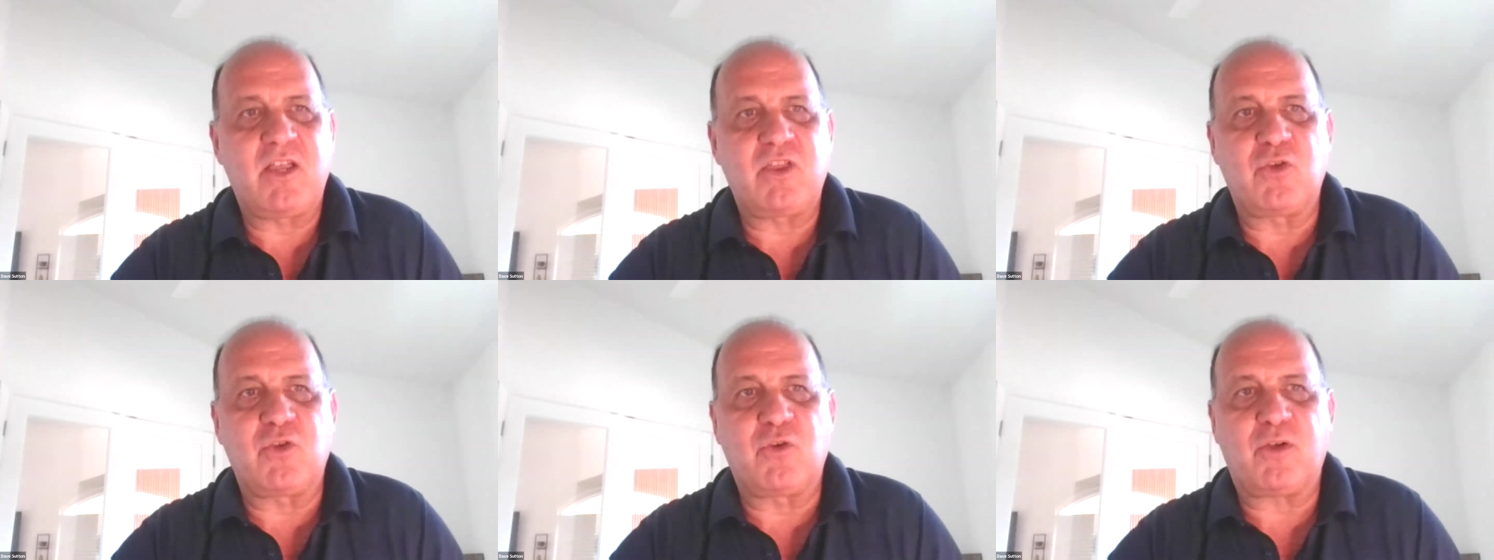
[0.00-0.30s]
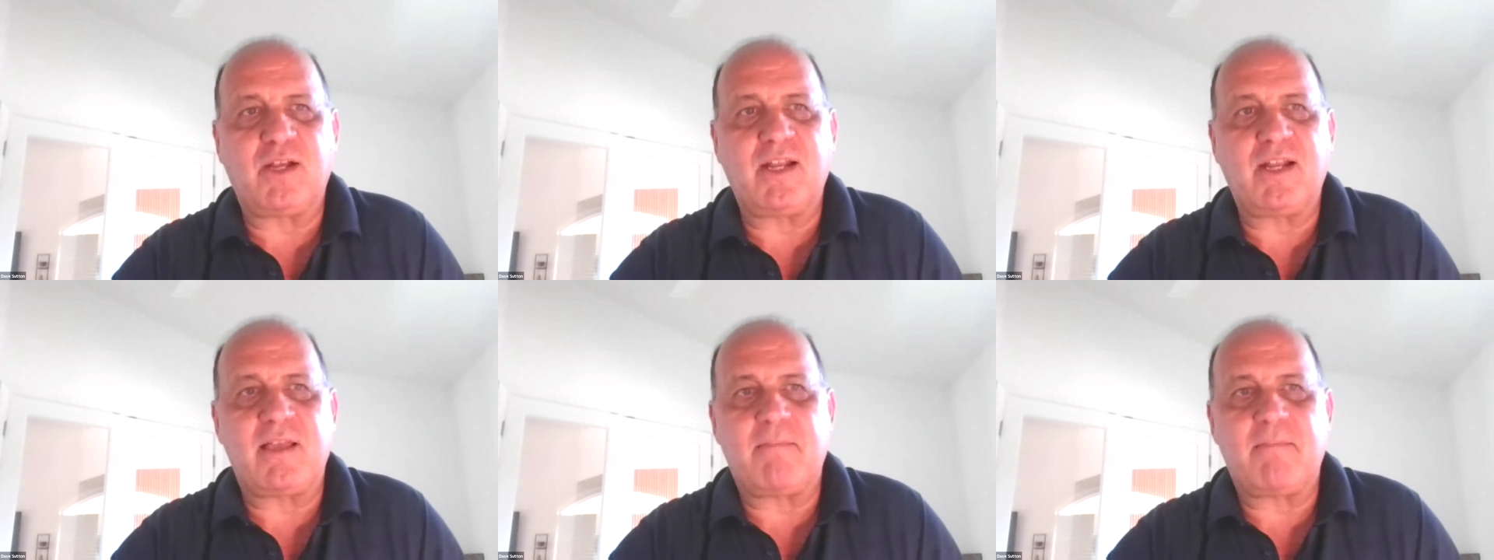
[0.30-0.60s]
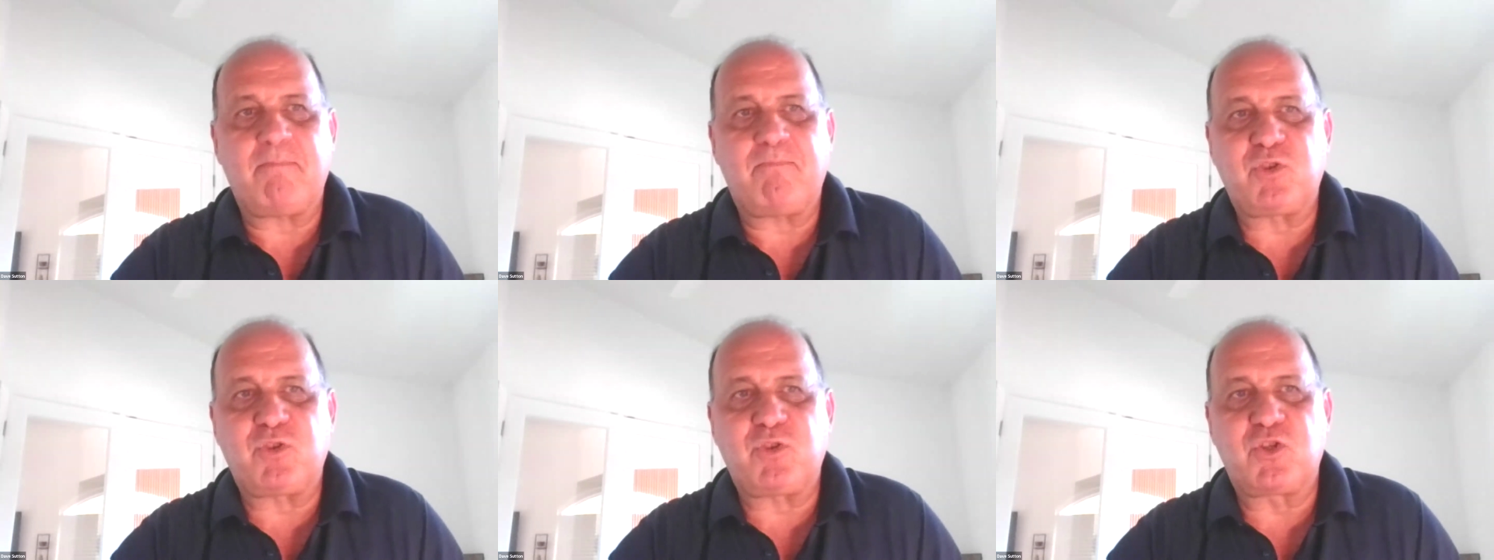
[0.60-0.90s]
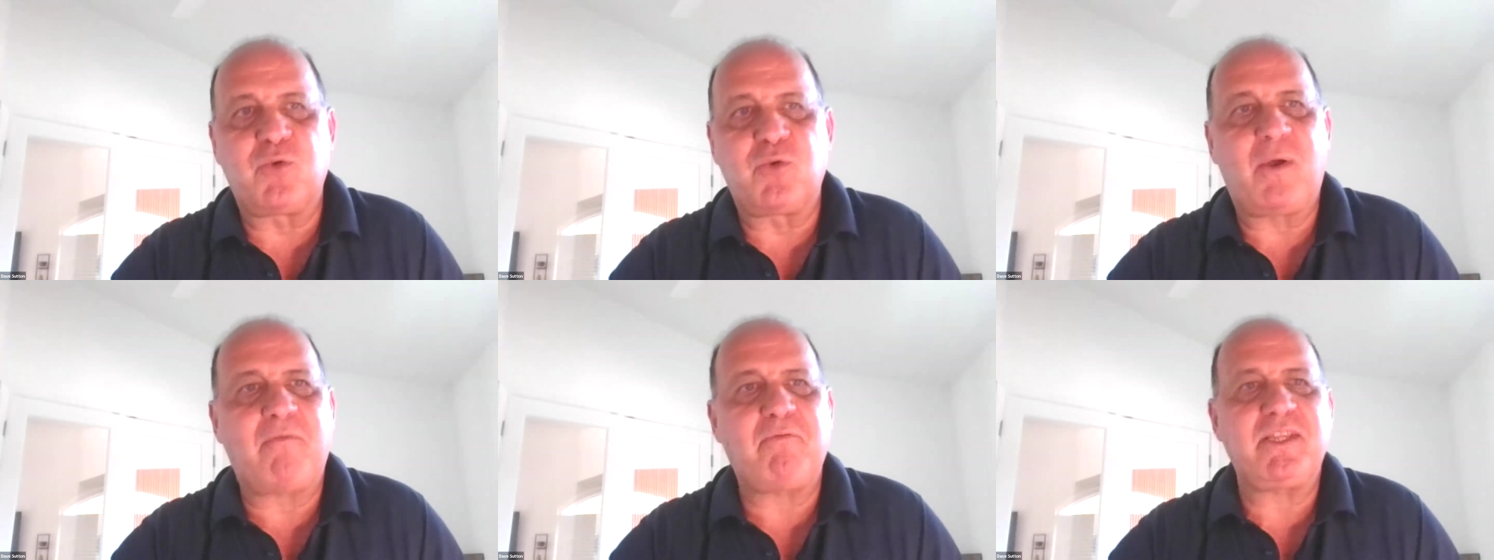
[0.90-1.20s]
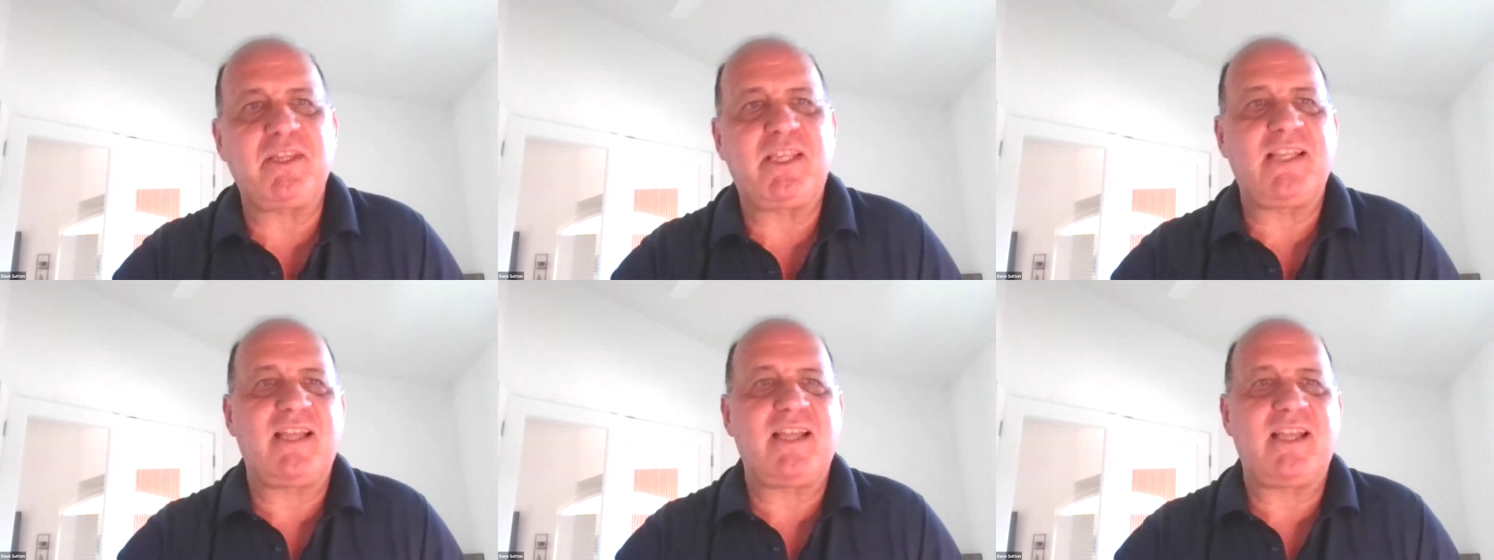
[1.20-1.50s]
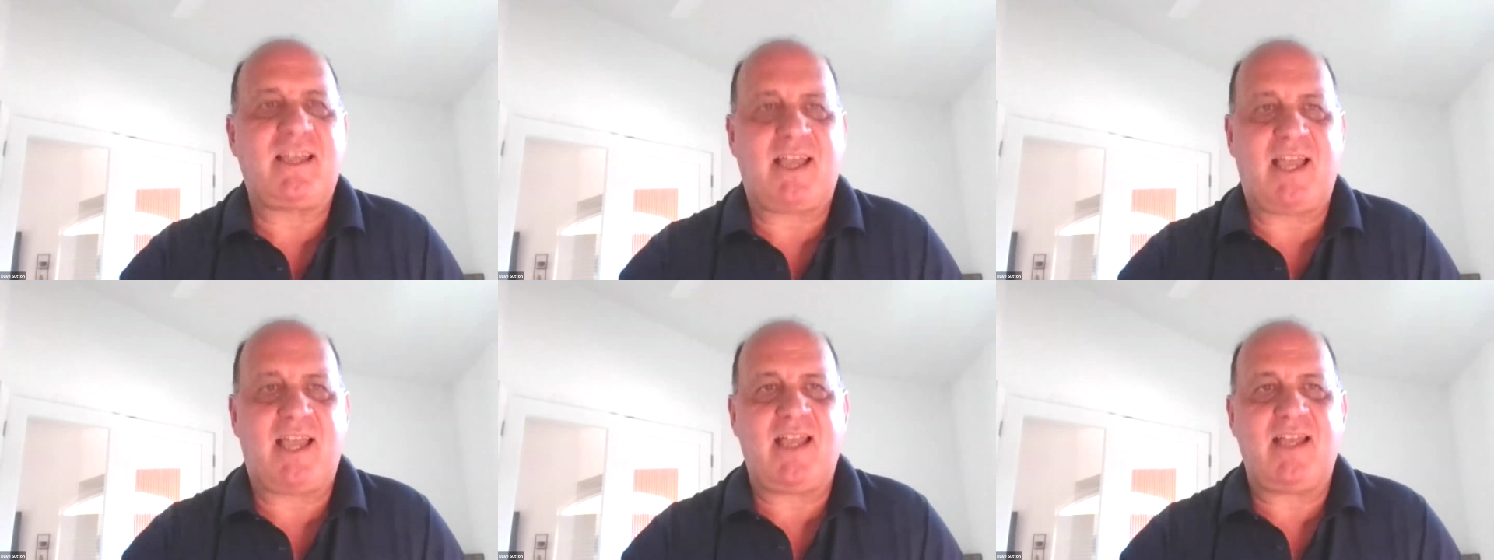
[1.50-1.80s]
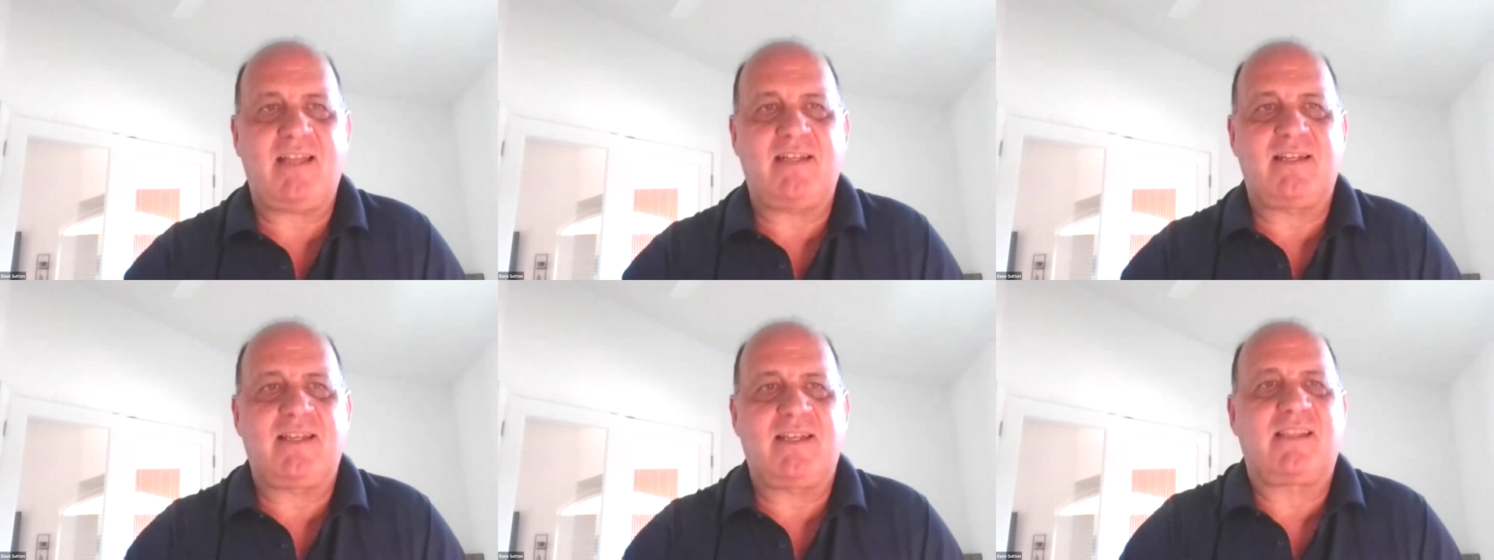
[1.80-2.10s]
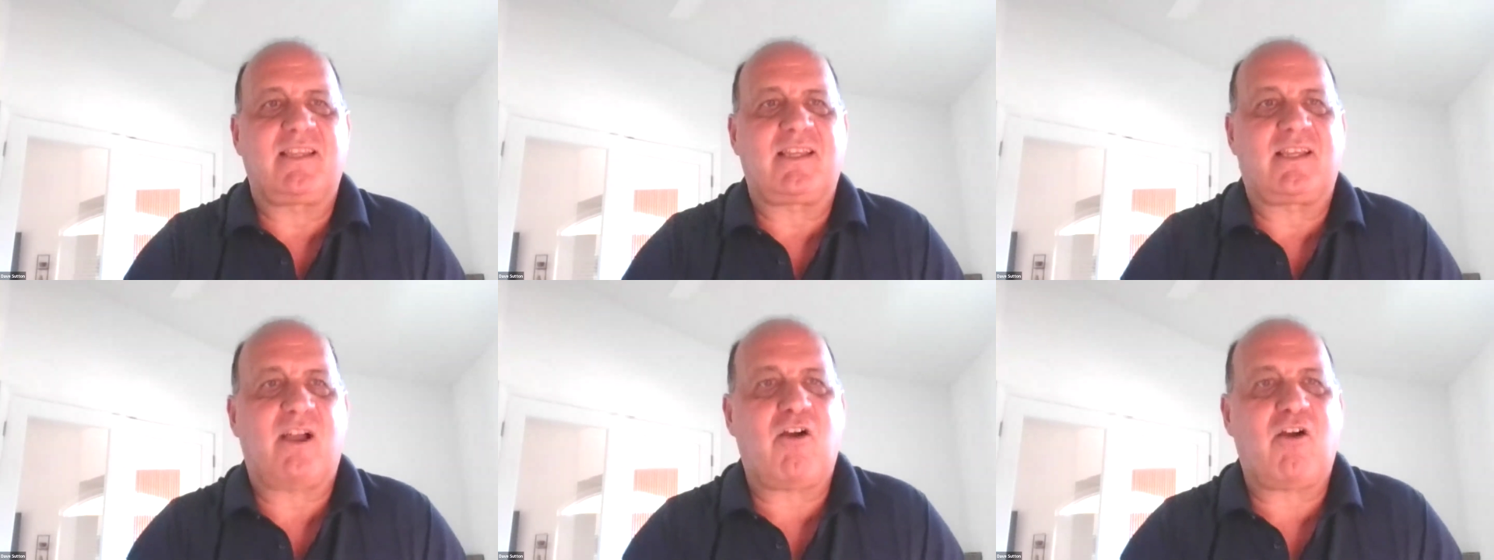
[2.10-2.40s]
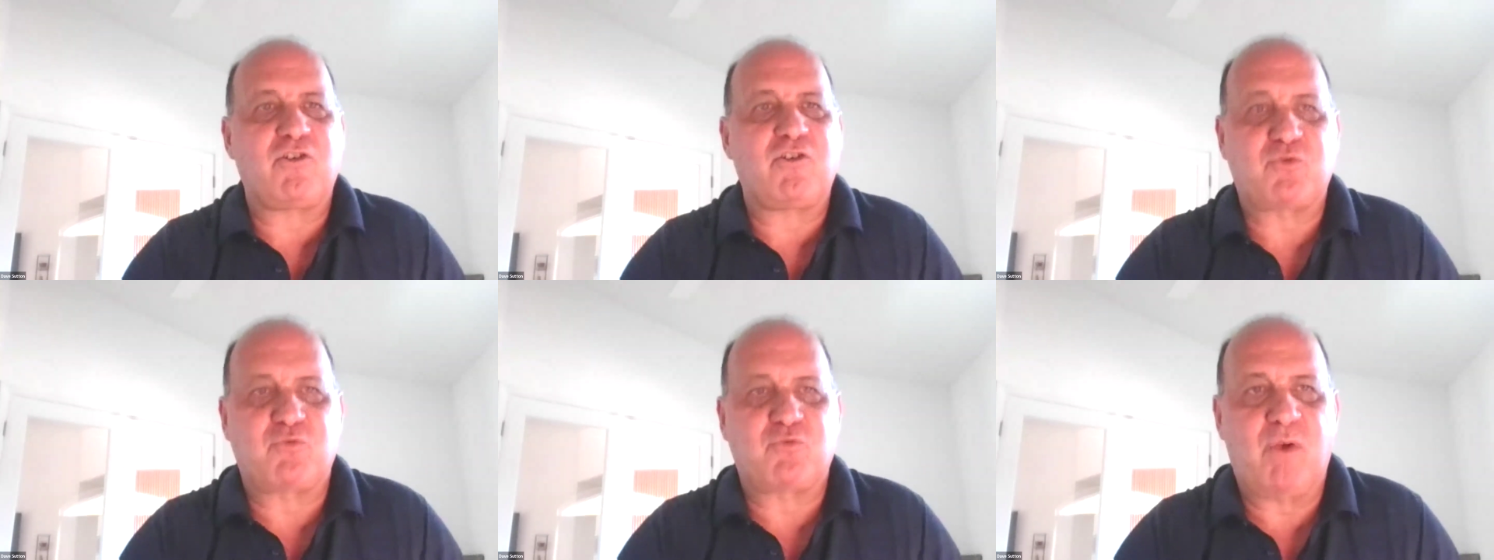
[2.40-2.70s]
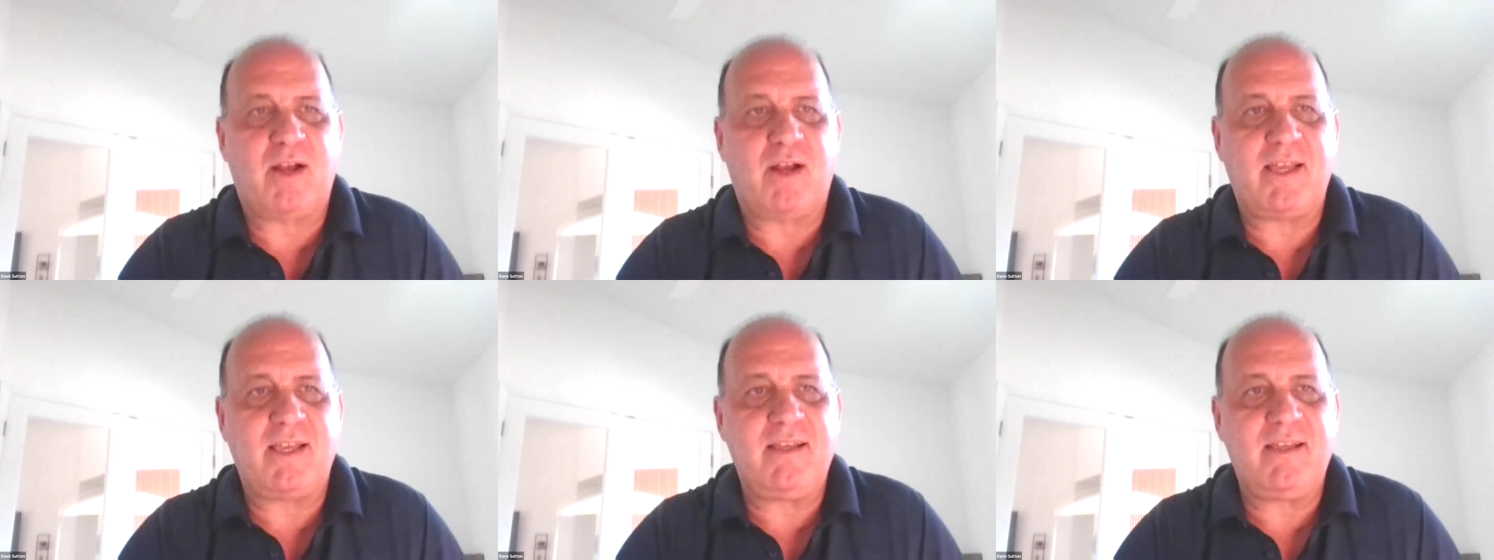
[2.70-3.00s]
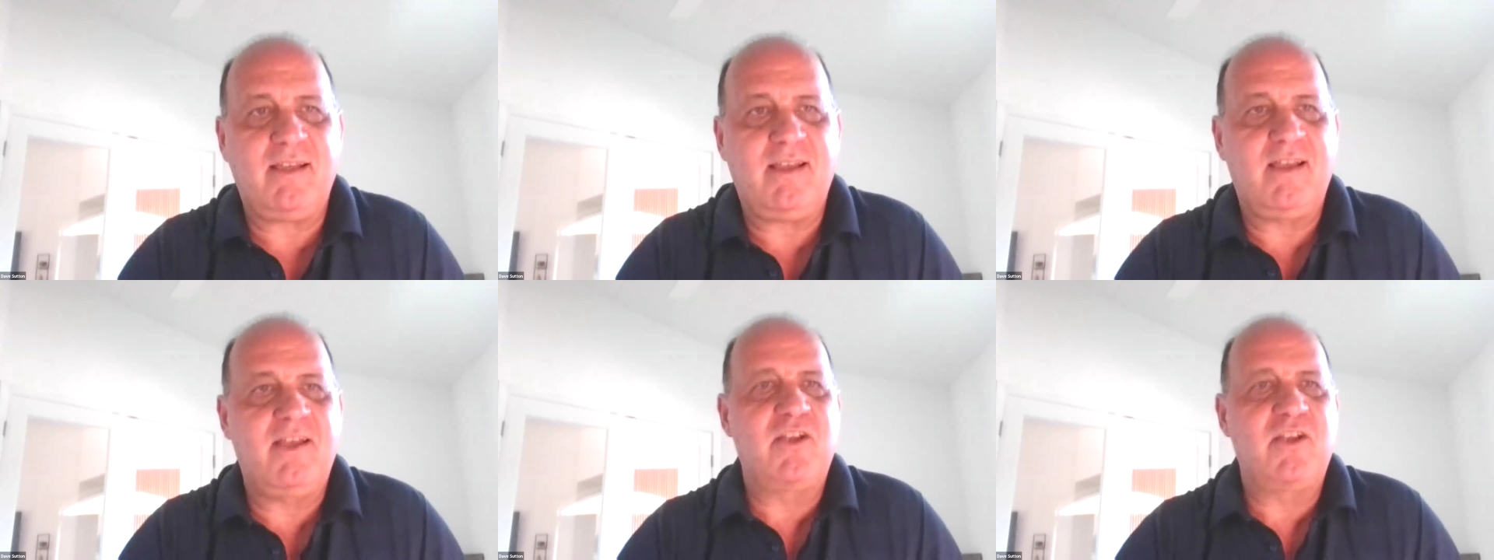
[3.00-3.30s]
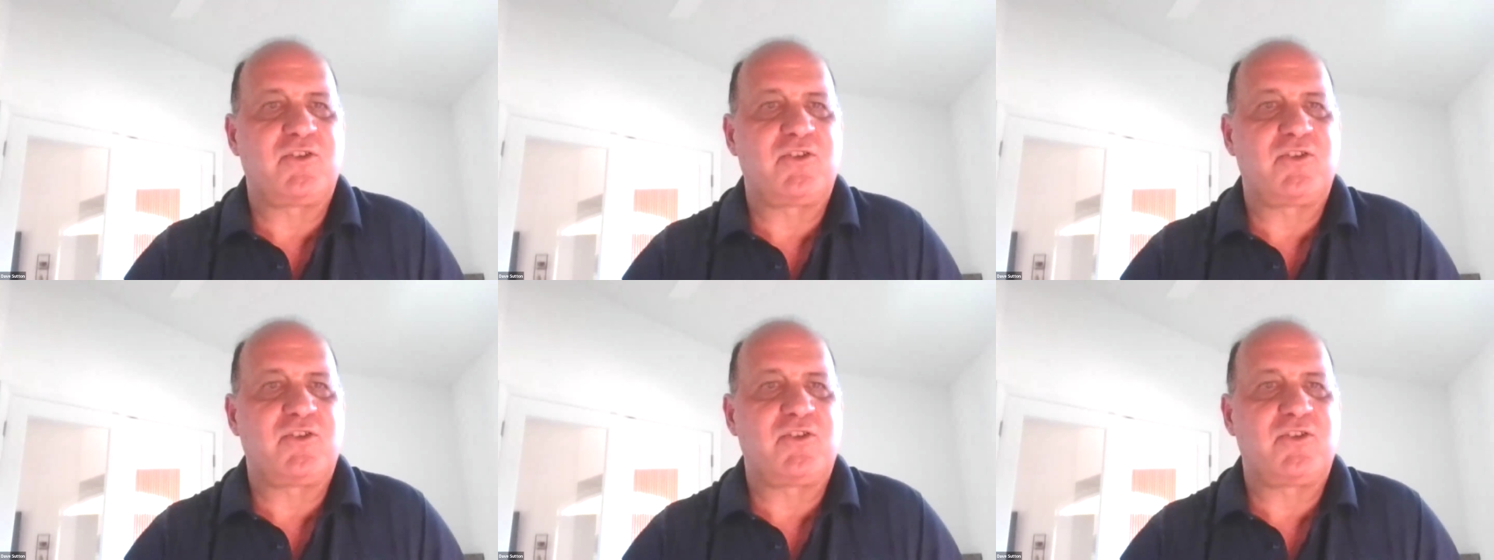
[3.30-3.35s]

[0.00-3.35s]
they're going to do everything they can to the car's running